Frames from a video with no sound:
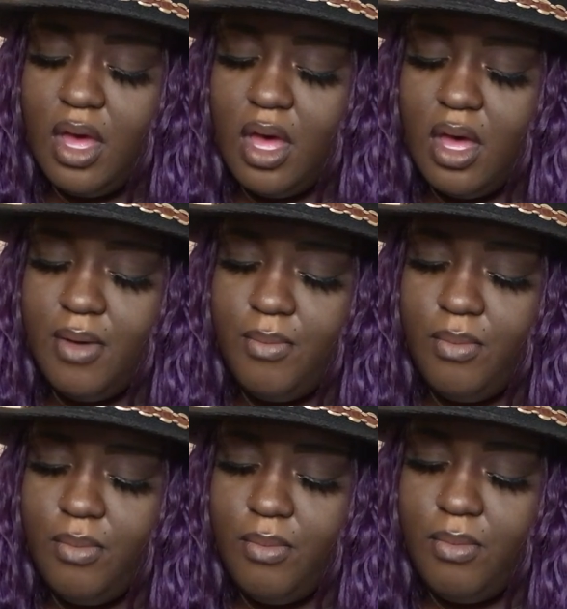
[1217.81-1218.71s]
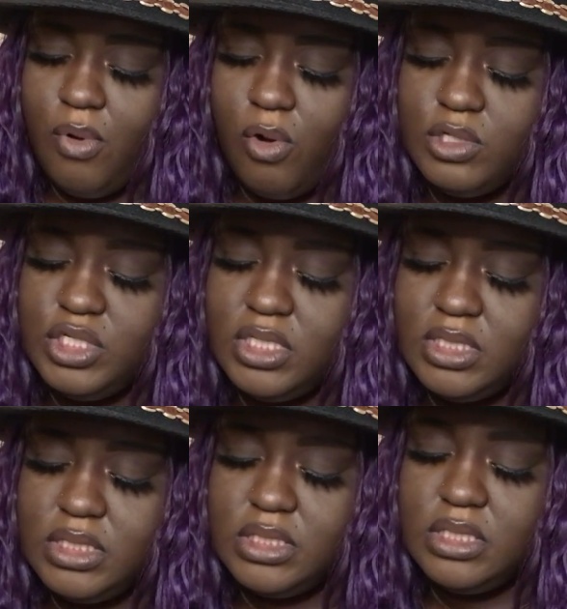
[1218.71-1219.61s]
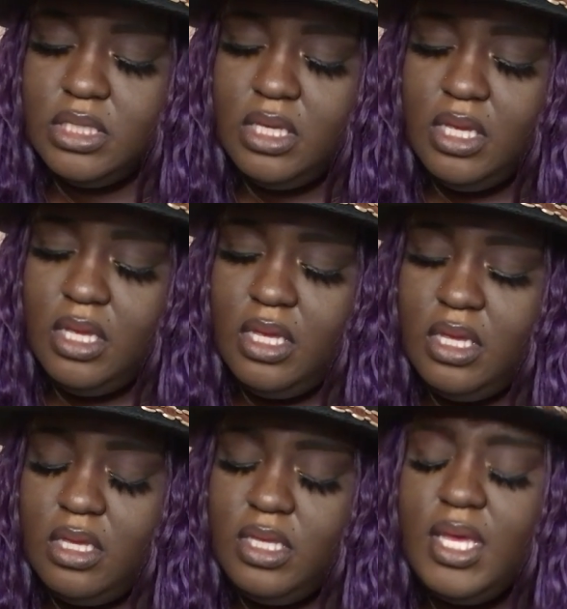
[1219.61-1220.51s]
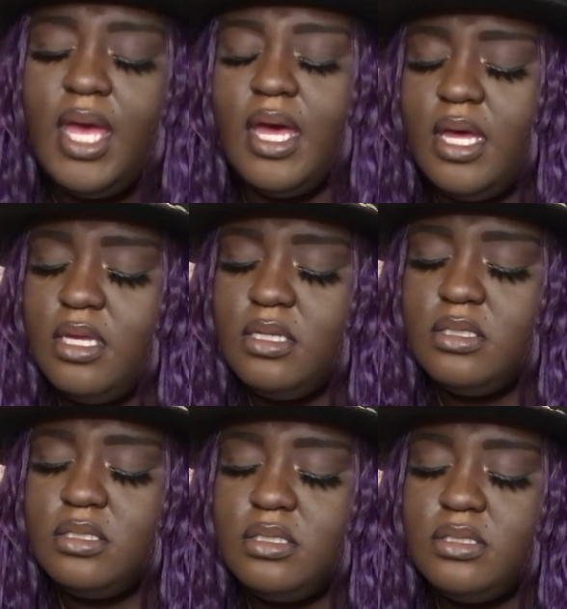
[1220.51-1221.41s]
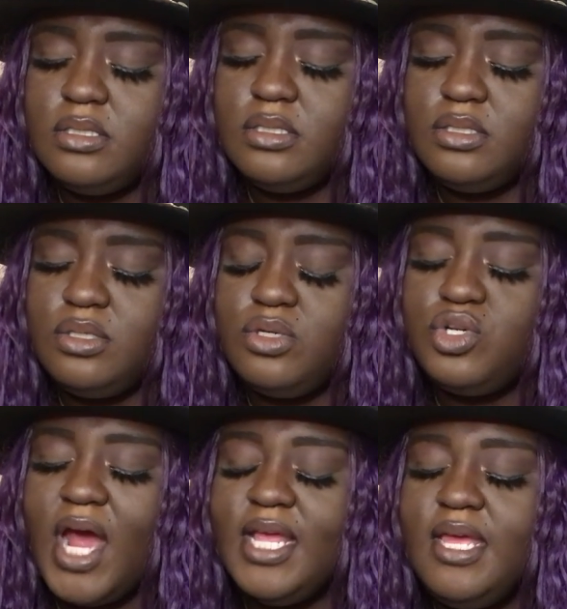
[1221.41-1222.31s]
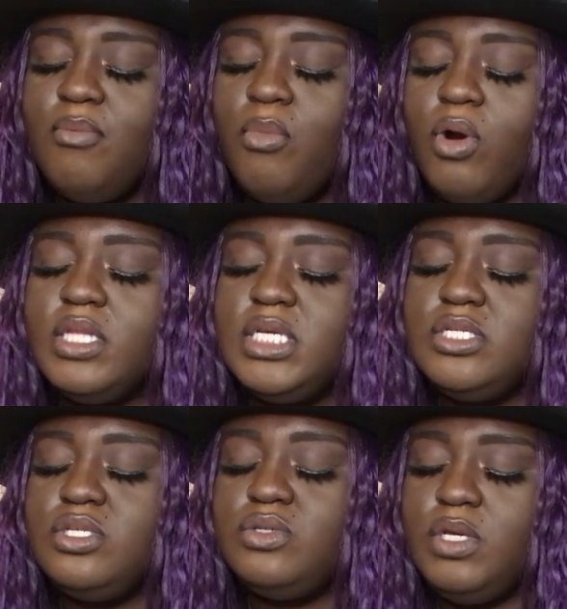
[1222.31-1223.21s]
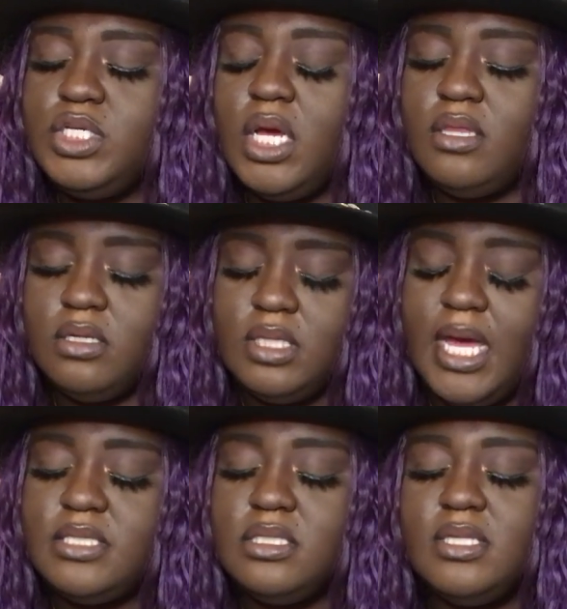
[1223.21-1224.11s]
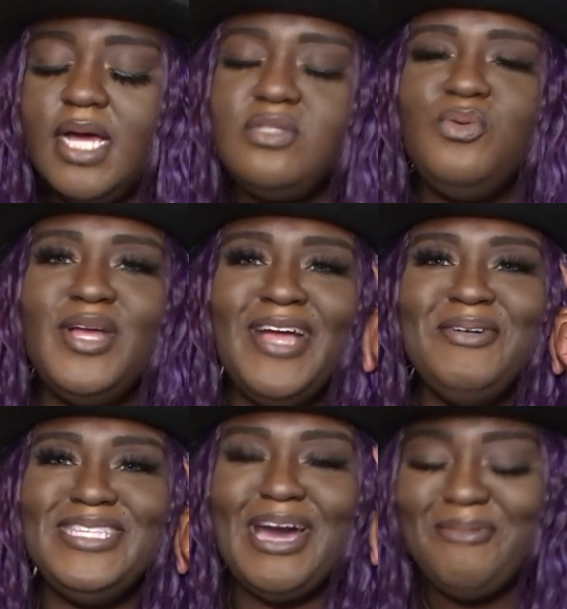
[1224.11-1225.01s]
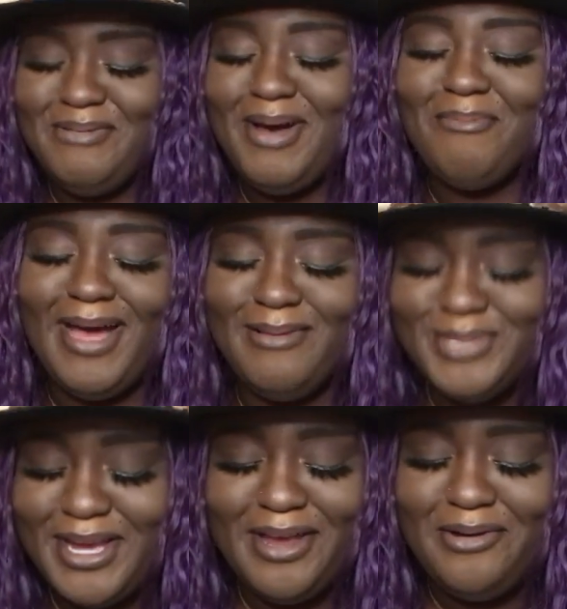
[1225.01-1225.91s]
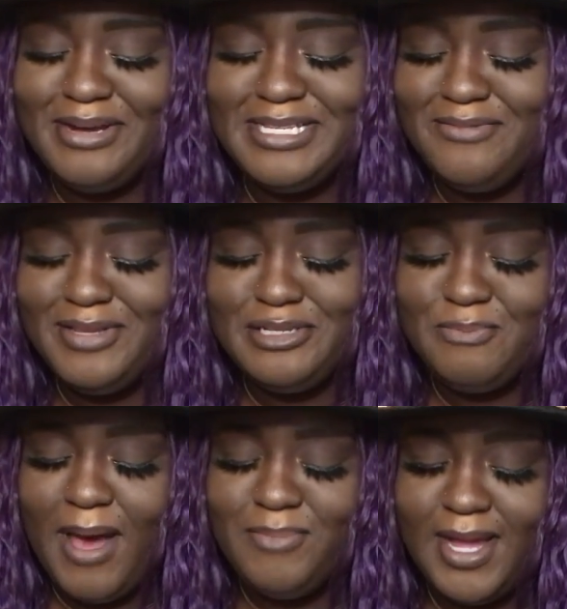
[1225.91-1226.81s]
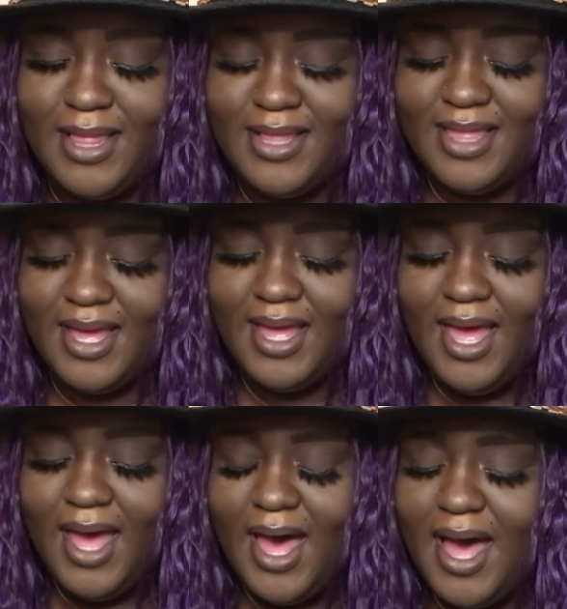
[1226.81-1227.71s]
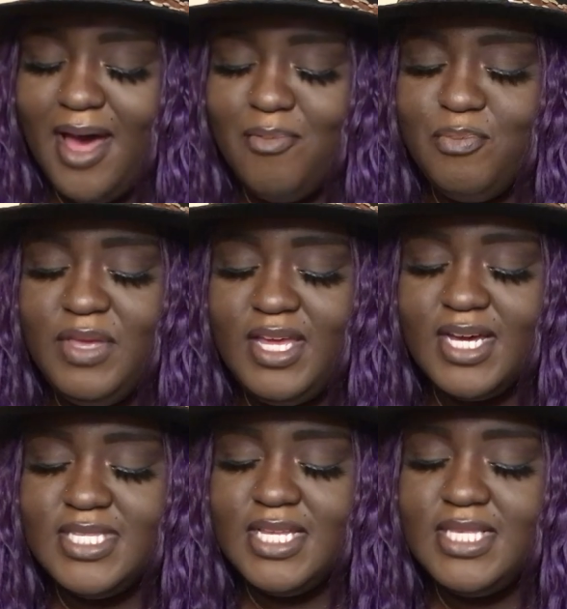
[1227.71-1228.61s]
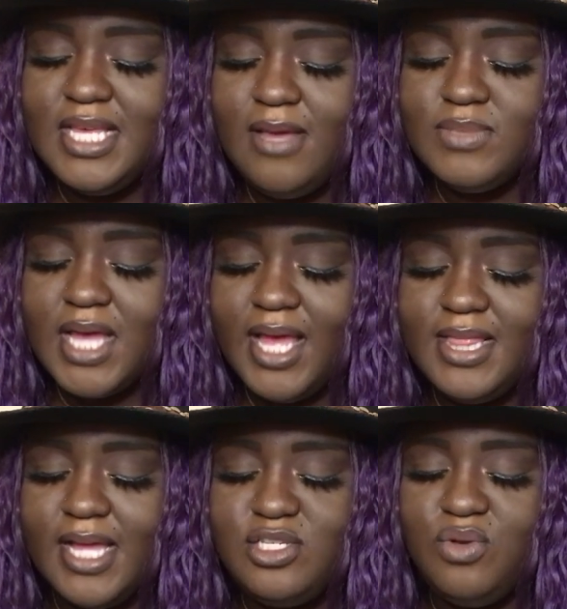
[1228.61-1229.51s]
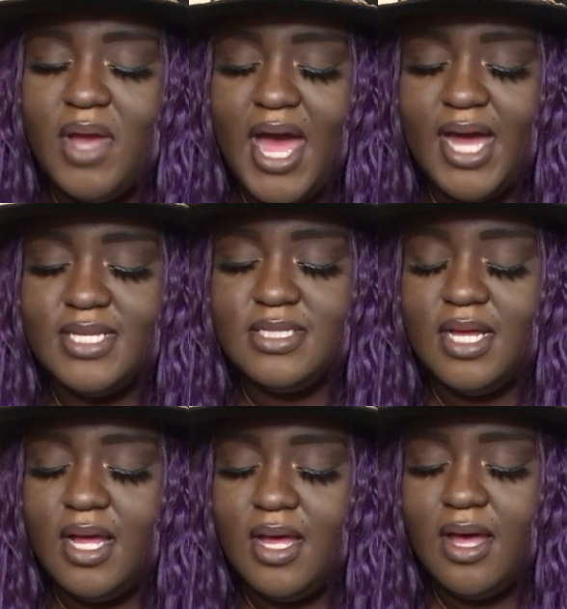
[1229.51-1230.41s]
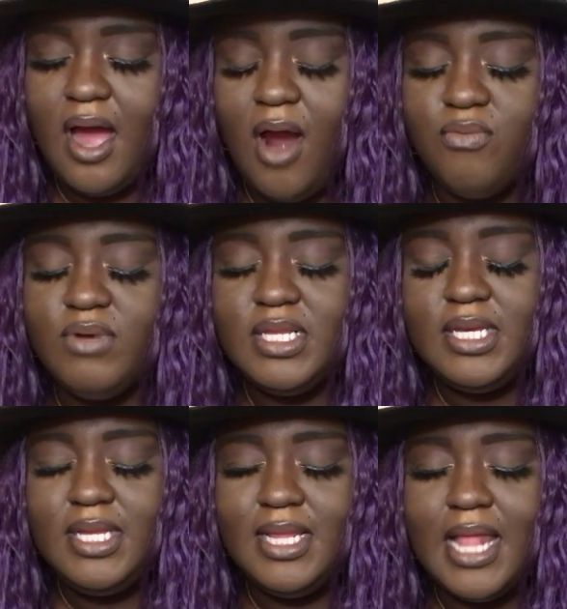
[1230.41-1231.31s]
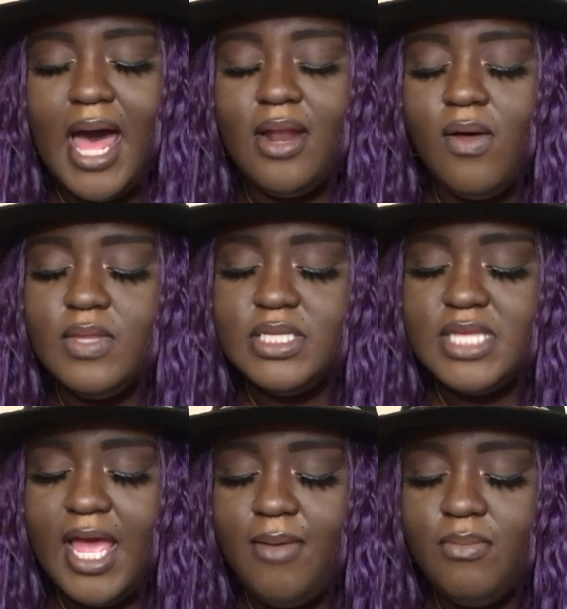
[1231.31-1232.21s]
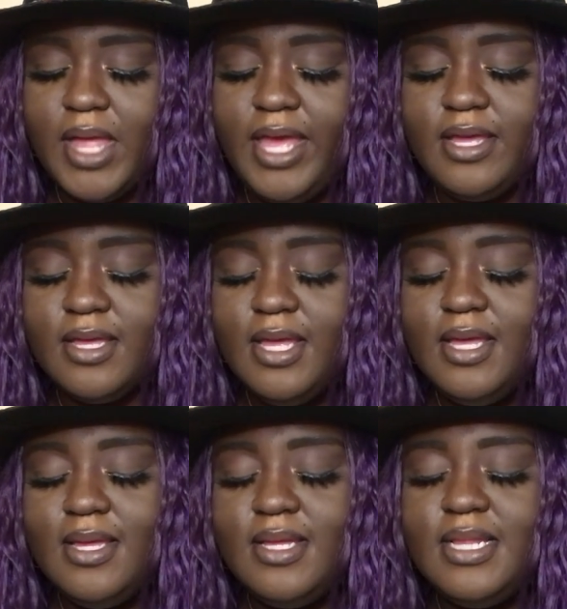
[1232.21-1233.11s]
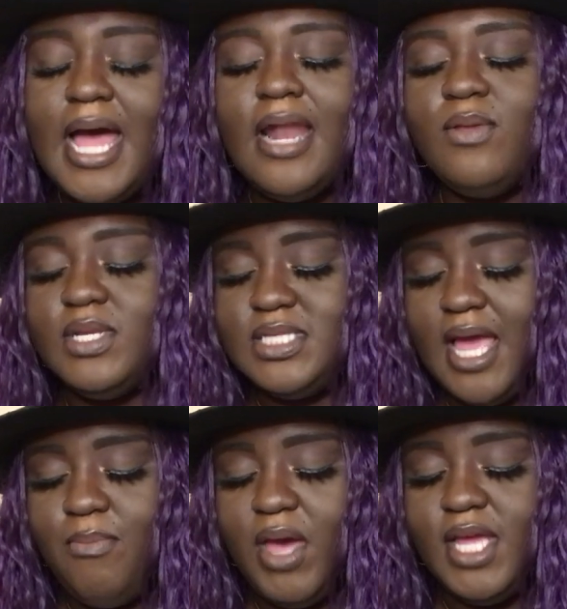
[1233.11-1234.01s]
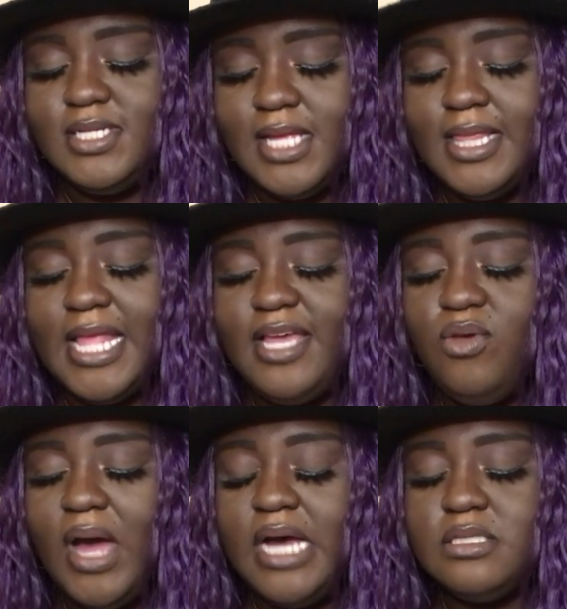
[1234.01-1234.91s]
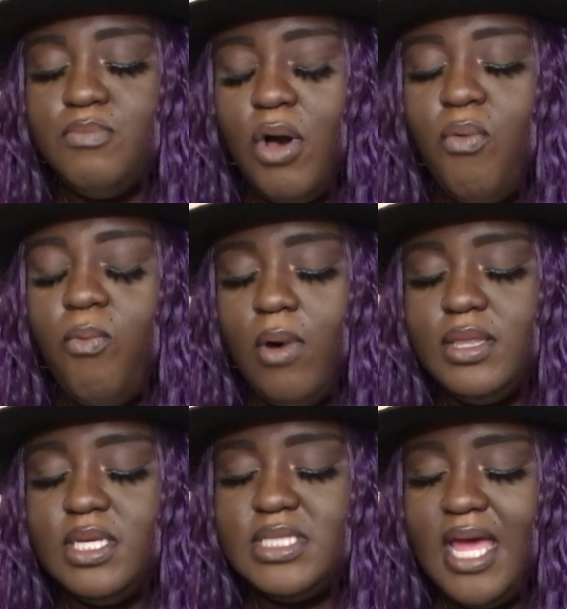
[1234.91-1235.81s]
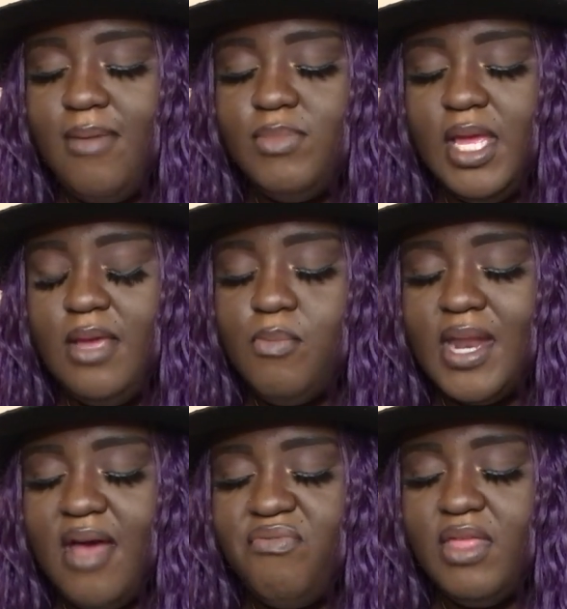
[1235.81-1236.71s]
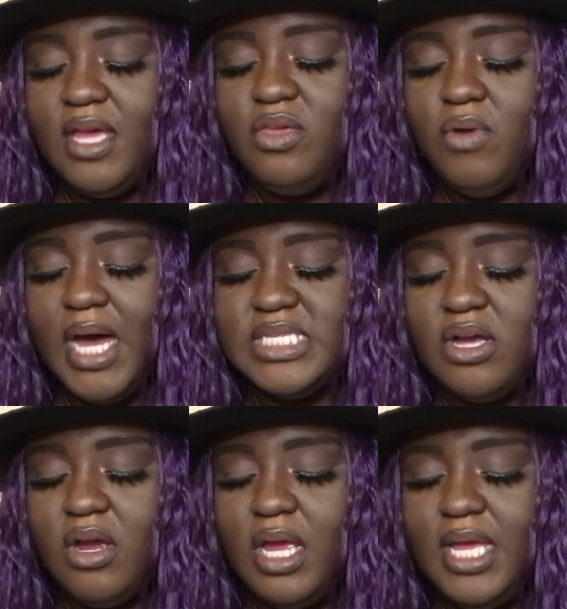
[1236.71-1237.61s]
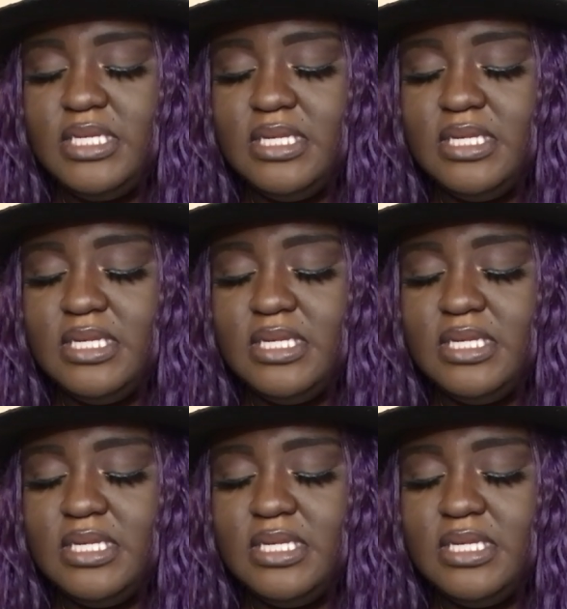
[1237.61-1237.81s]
Um, or just yeah, to try to give more attention to each other. That's that's what was coming in my mind. I'm sorry, Aquarius, if it just popped out like that, um, because it seems like that you guys are really not on the same like not on the same page. Like you guys both want the same thing, but I feel like you guys are